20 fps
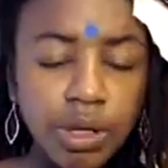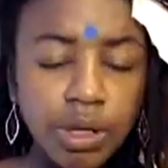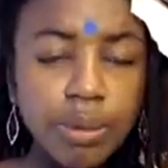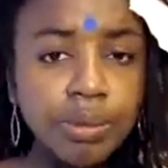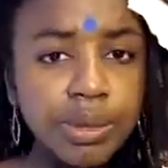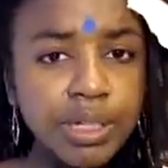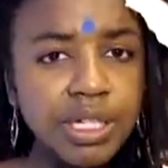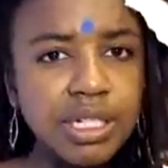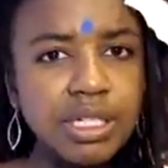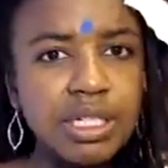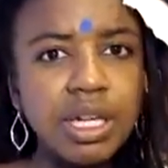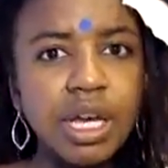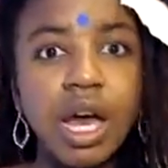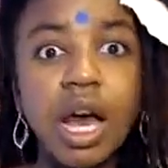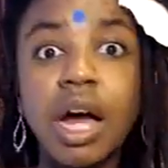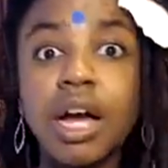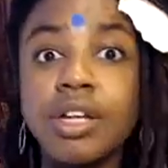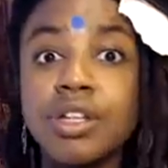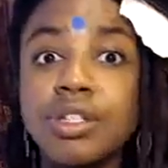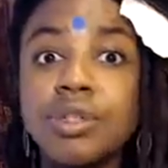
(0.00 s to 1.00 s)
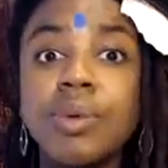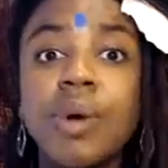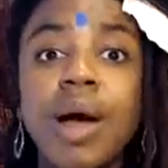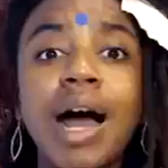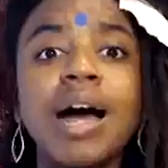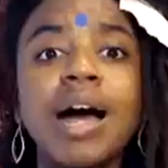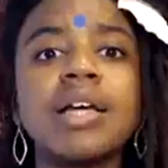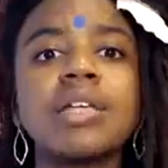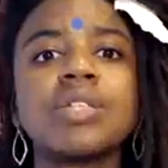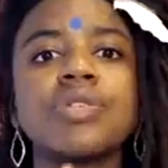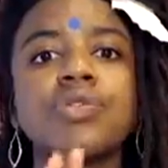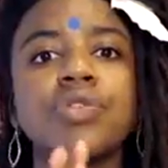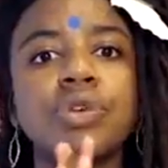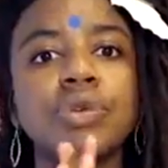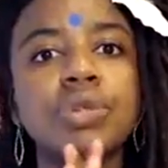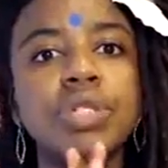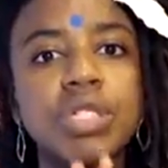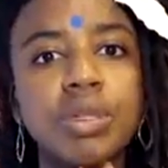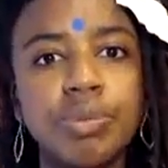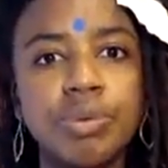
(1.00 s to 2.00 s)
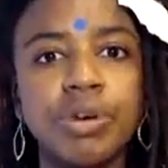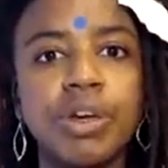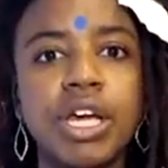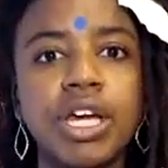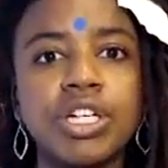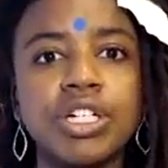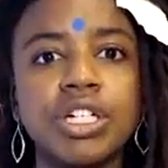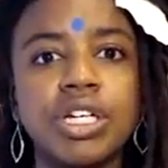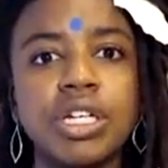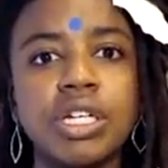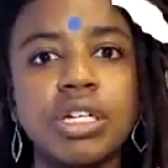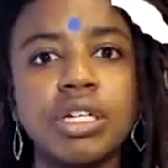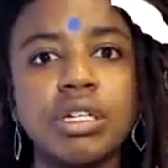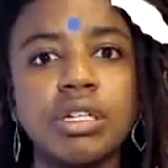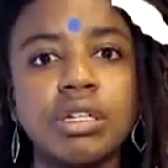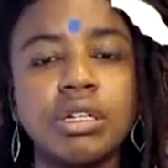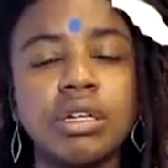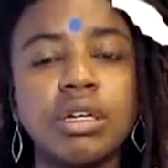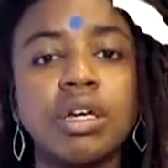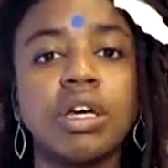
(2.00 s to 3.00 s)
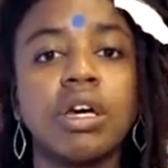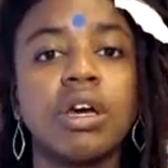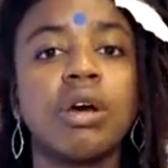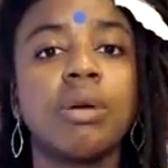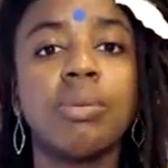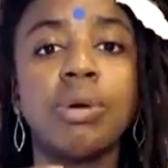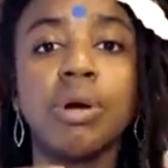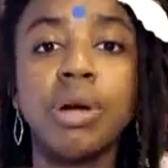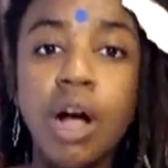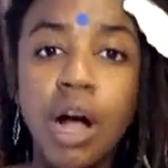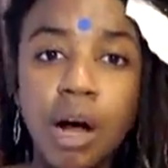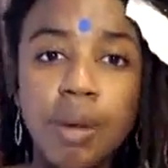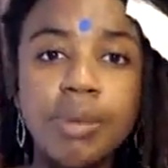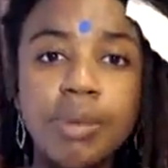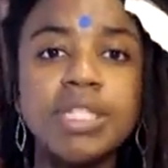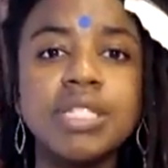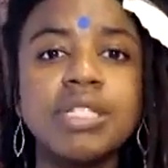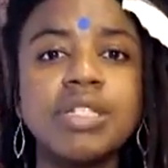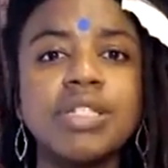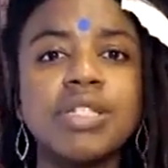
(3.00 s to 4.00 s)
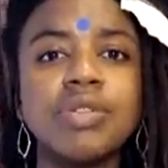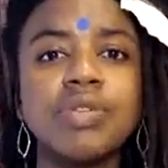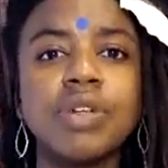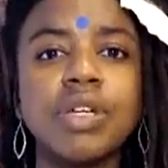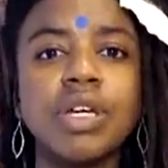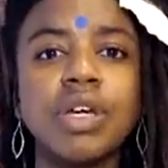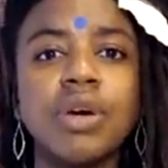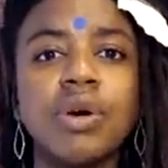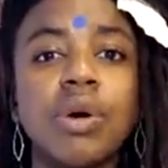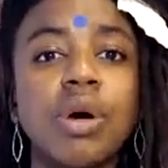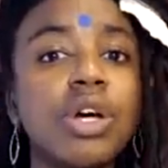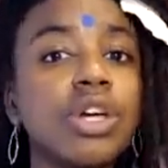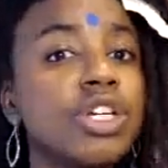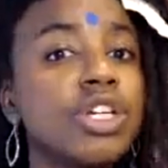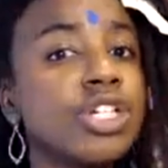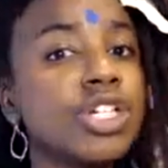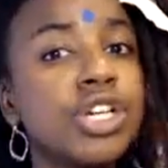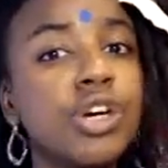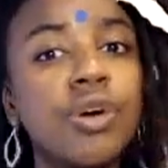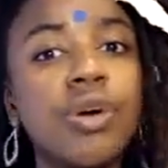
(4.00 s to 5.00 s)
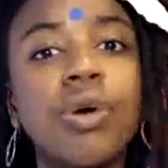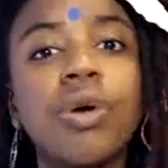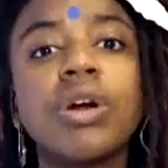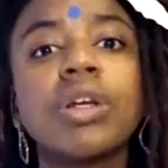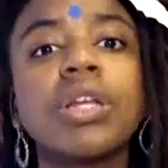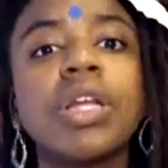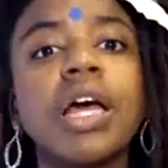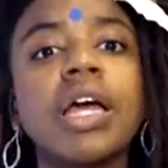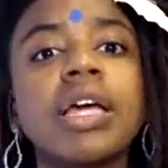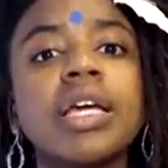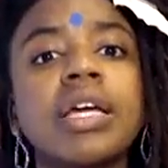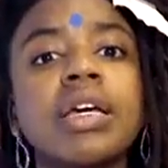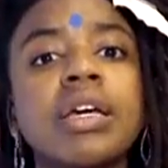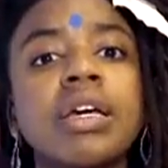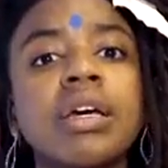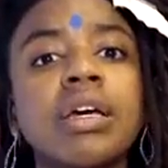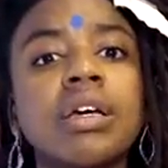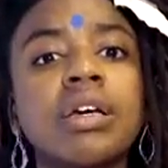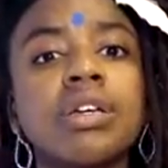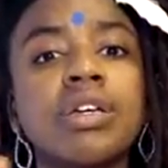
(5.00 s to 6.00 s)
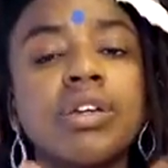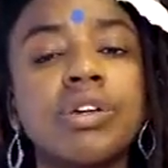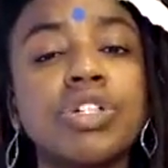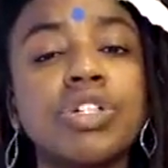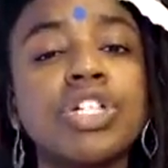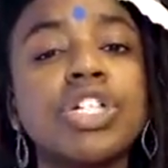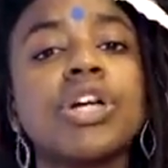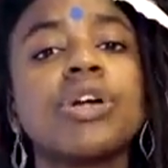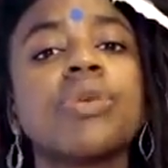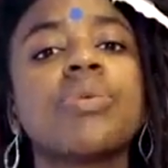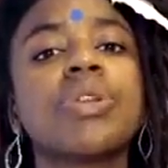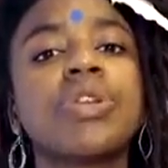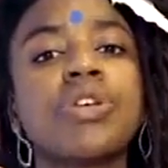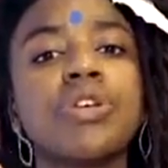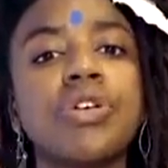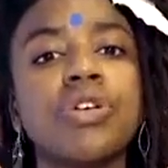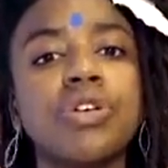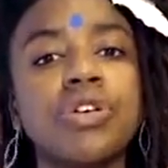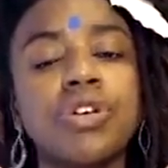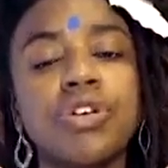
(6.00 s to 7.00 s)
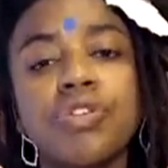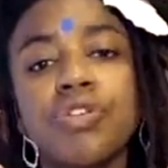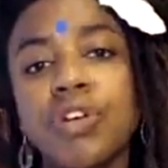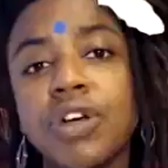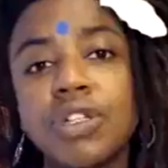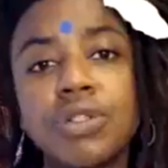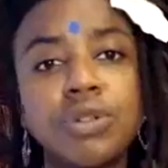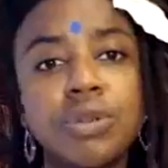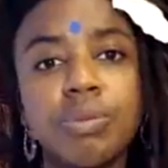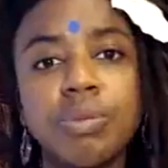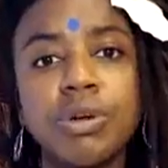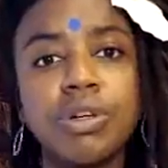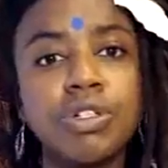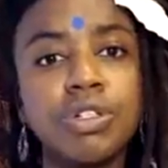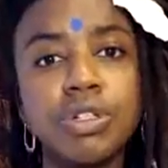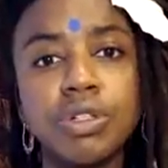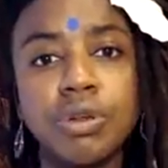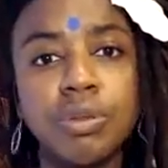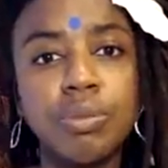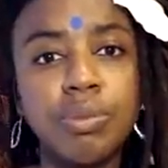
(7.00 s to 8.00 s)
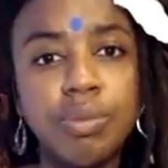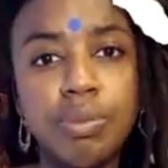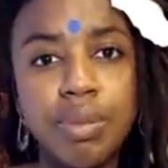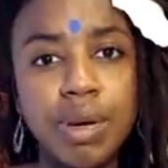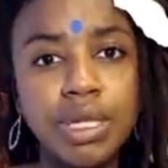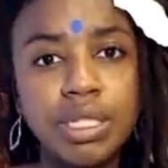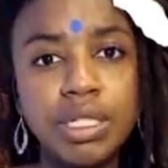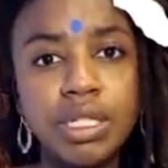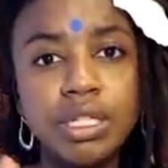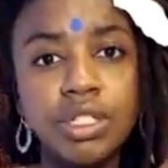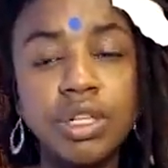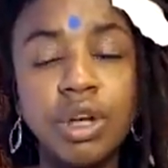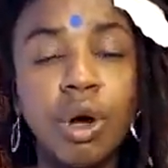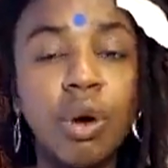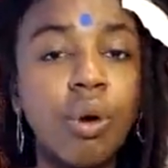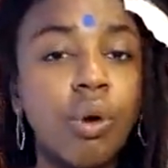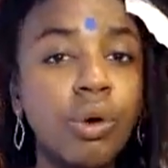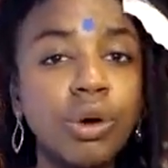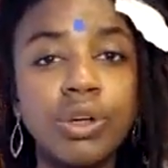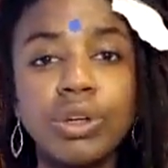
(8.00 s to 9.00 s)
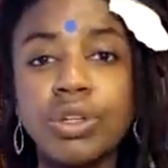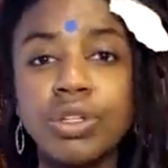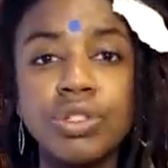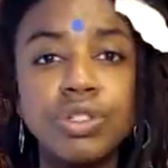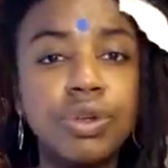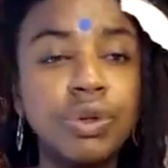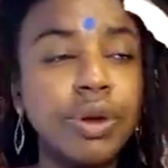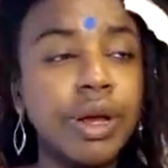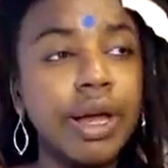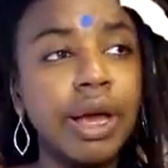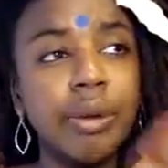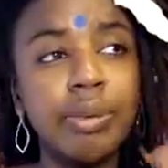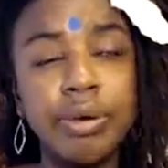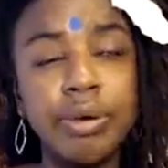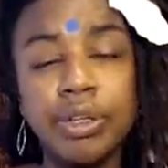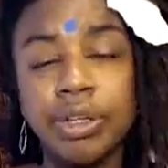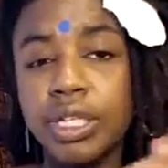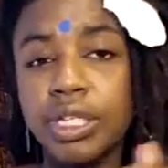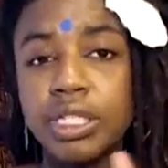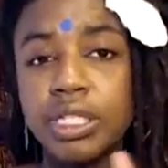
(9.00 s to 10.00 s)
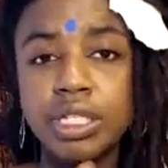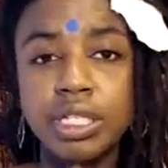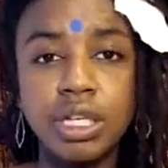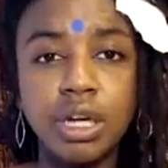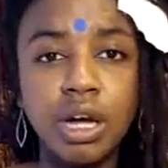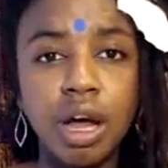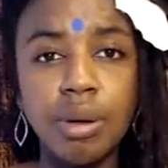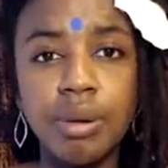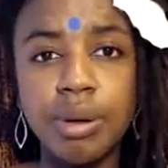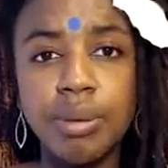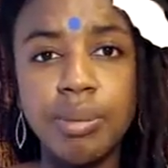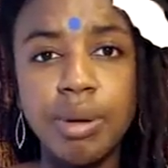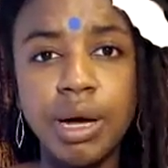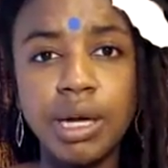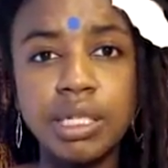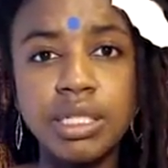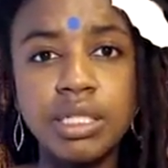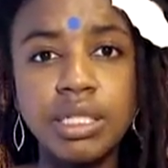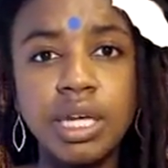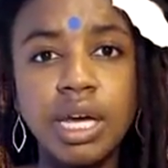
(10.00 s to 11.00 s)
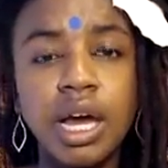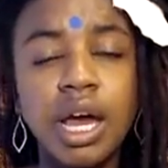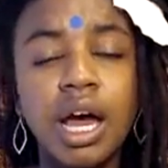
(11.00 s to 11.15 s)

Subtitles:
Please, I do ask for reciprocation. Put comments in this video. Share or like. Share with your friends with a personal message, or you can donate. I put links in the comment box.